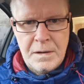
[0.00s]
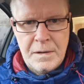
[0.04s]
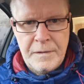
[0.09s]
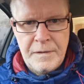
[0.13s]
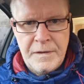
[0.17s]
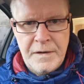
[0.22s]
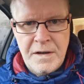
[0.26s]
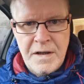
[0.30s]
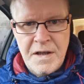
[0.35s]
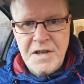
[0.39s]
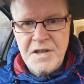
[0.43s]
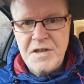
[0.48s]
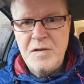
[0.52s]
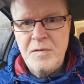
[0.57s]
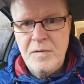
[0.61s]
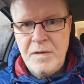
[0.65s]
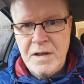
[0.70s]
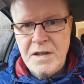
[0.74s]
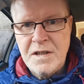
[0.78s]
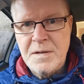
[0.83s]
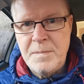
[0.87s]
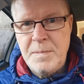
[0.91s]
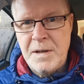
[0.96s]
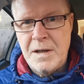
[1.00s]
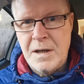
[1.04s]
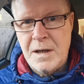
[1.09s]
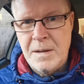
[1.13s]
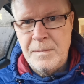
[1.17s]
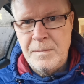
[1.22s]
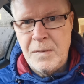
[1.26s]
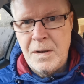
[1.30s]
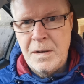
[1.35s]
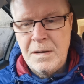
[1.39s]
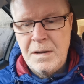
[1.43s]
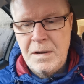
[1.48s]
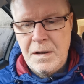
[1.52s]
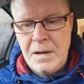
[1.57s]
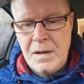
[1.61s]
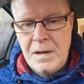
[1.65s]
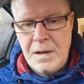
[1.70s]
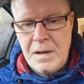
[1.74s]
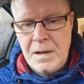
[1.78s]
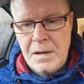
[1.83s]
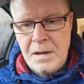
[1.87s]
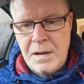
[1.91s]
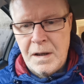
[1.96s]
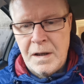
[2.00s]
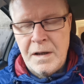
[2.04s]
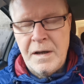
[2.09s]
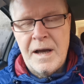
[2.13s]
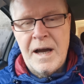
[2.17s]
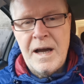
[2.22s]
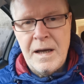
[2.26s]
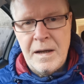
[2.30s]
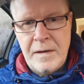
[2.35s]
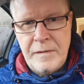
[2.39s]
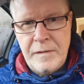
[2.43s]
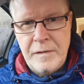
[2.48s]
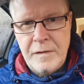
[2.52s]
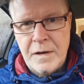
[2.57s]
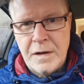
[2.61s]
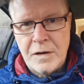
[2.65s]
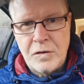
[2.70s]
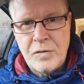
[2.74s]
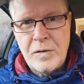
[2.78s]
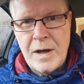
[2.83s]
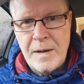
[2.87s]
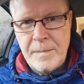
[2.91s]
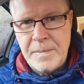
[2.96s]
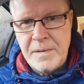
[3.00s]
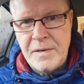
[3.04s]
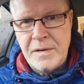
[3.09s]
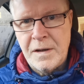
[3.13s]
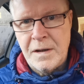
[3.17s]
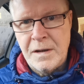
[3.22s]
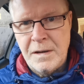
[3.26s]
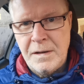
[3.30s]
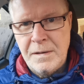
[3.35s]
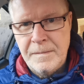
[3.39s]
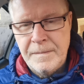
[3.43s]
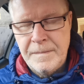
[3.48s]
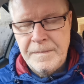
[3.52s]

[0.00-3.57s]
the easier it is to become and have a crap day.